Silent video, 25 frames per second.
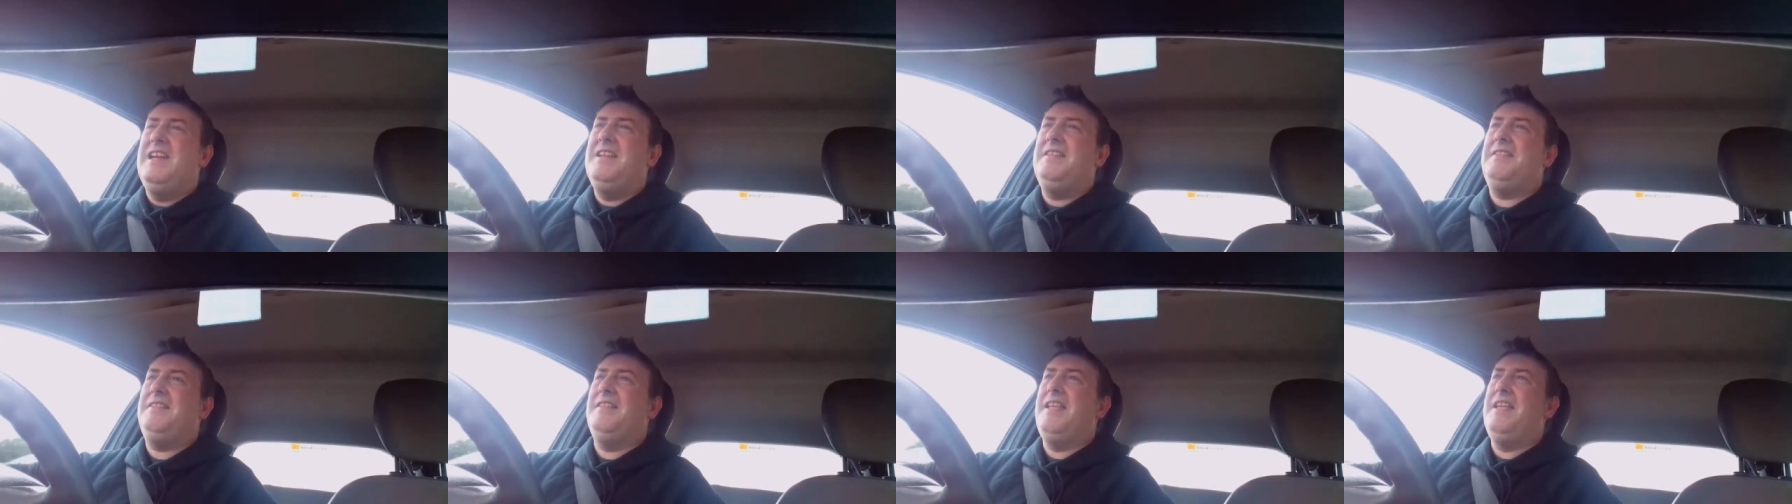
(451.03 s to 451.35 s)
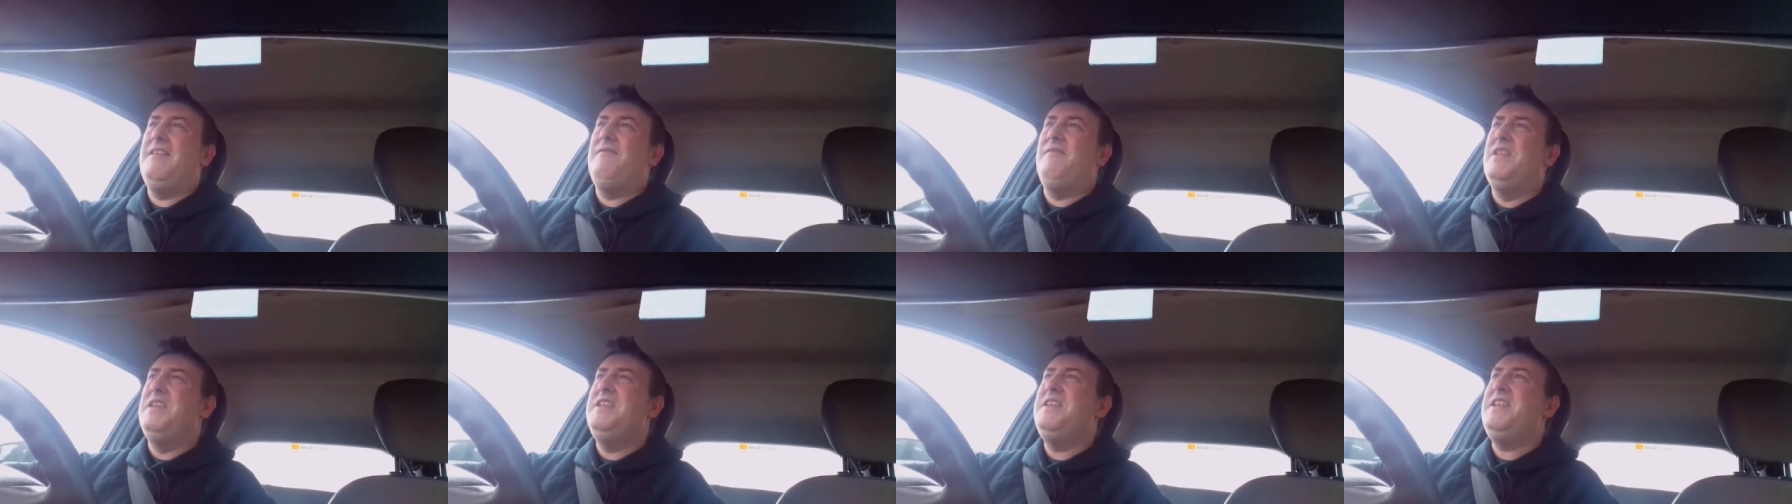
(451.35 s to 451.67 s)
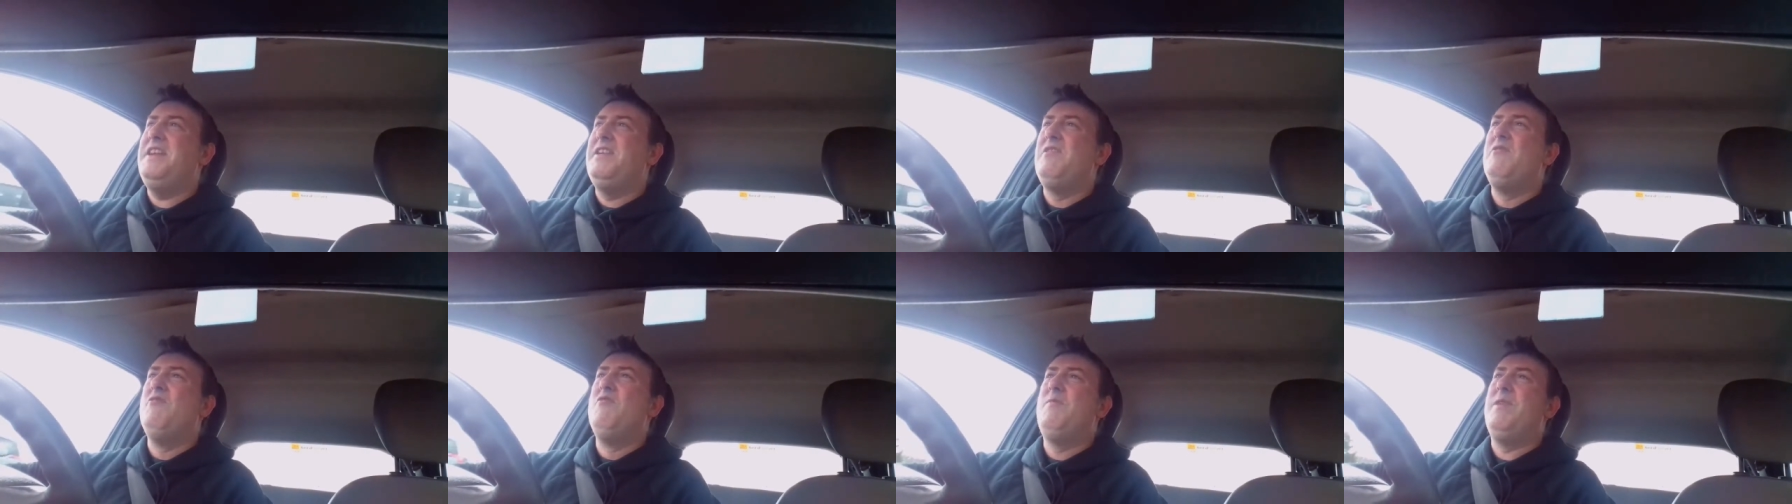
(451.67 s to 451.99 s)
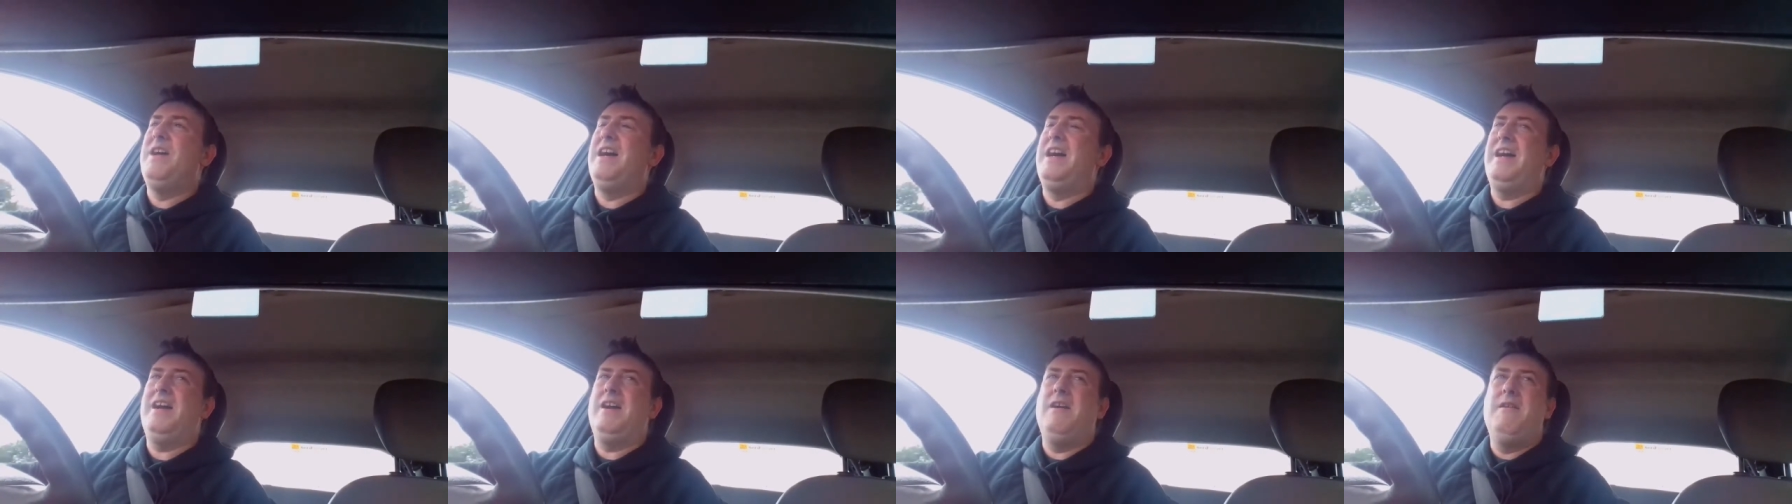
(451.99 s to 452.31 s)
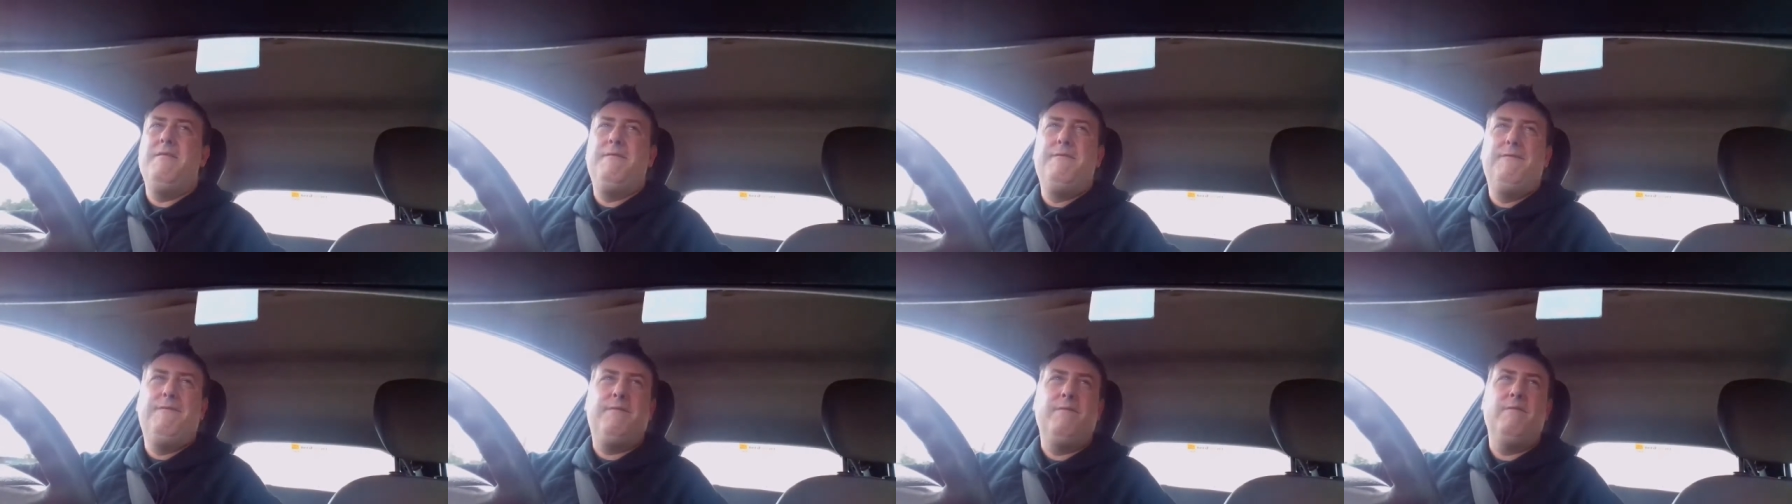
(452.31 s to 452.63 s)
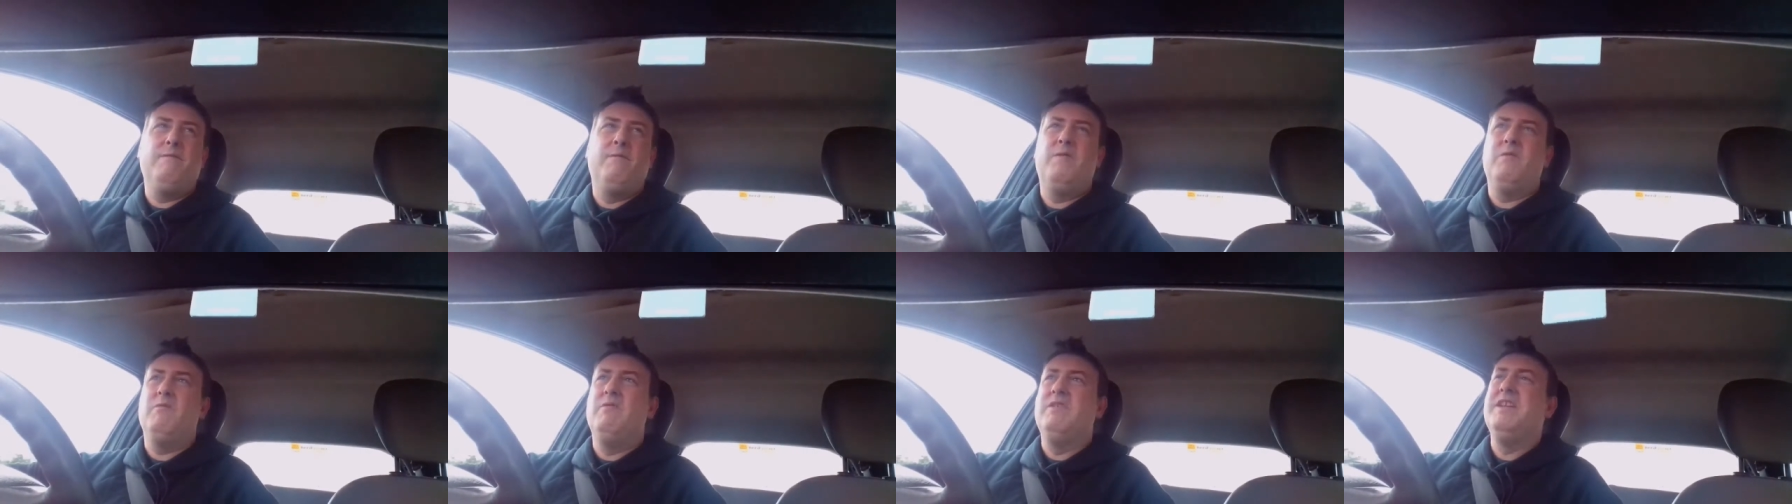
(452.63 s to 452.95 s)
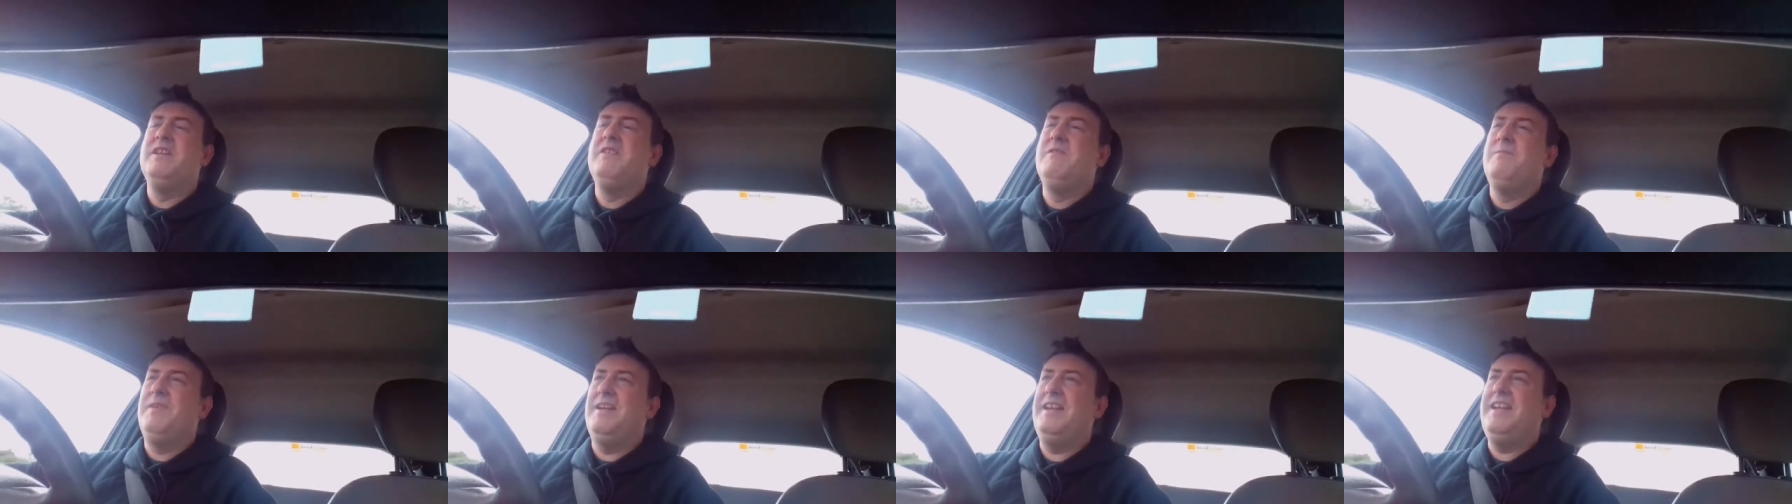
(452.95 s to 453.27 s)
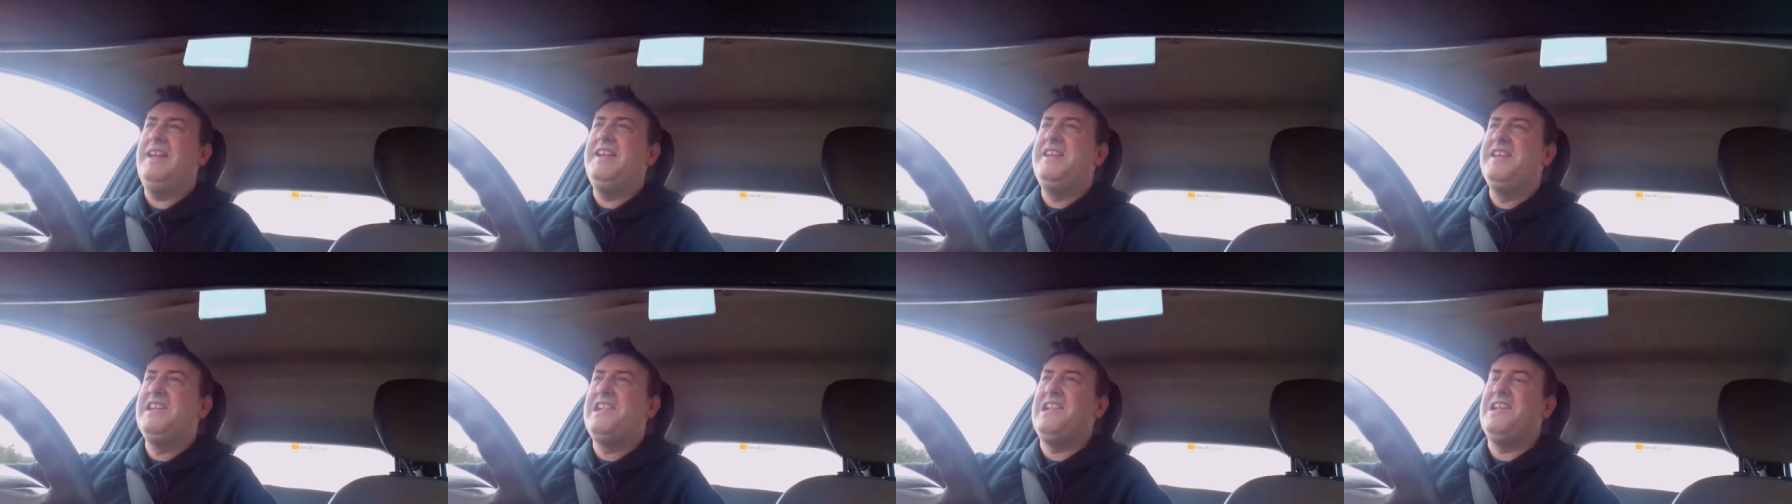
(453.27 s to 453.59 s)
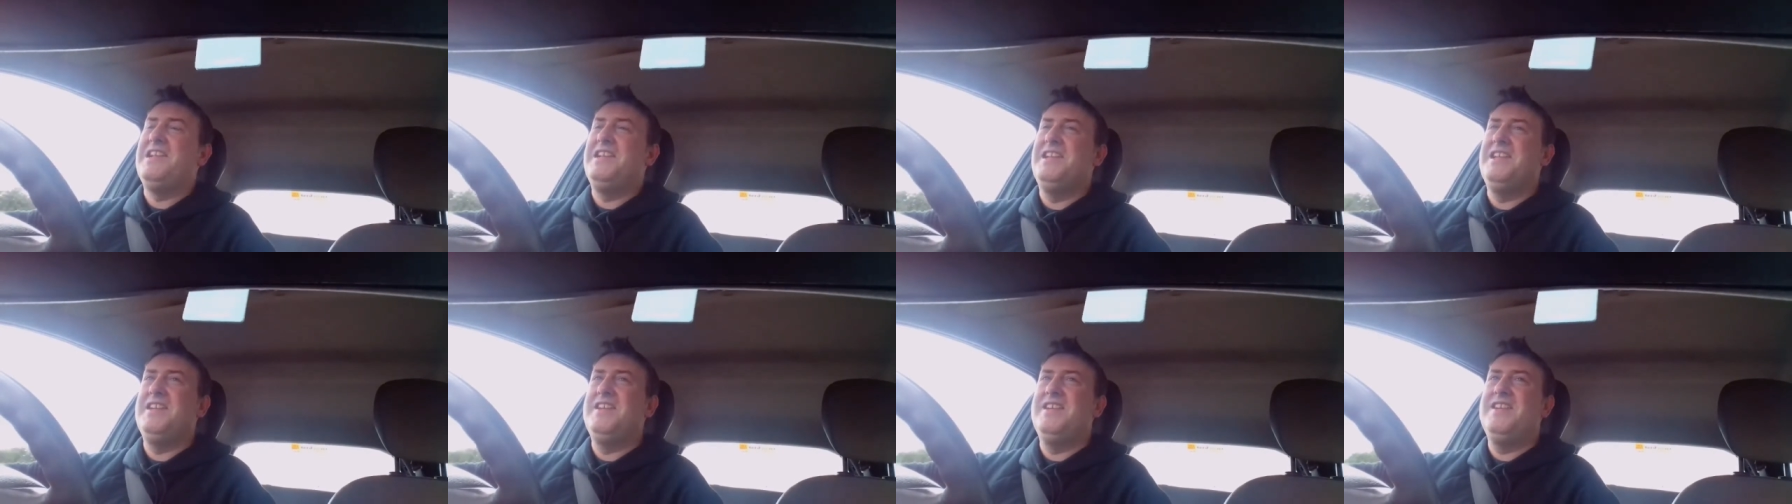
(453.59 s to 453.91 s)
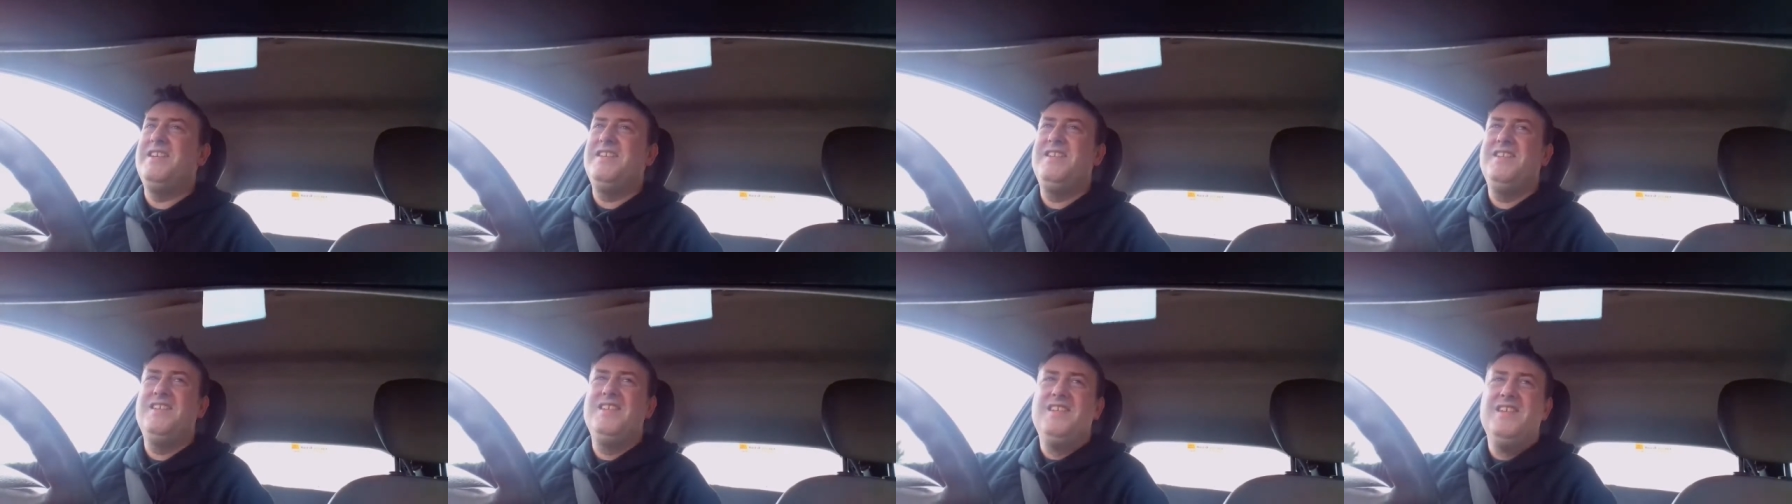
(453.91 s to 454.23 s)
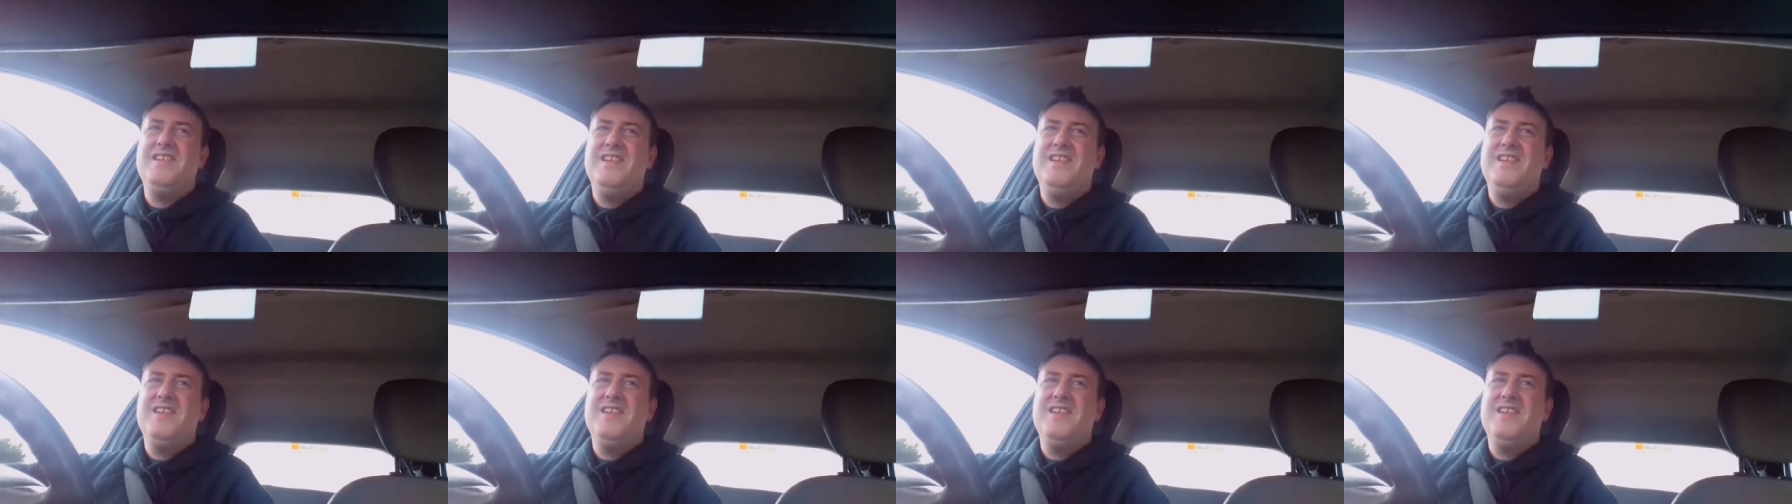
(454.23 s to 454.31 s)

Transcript: It's like the nickelback of renewable energy, you know?